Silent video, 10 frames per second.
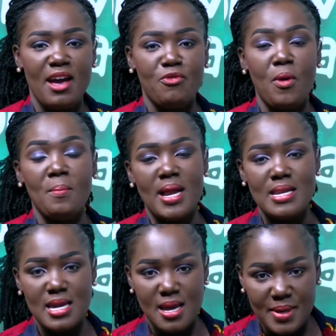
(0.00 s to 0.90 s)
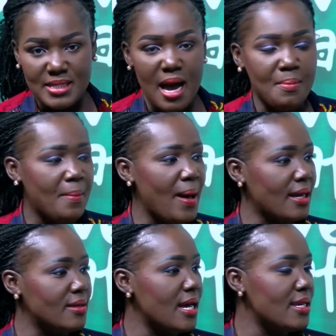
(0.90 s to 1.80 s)
From Monday, you best have a
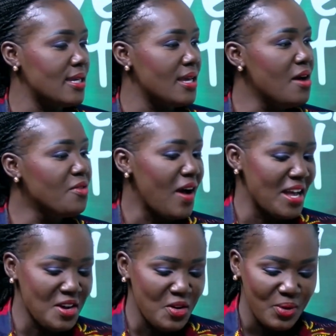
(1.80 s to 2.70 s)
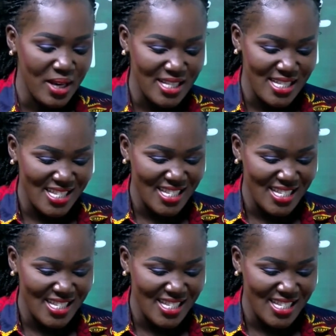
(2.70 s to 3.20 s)
back. Daddy, final words.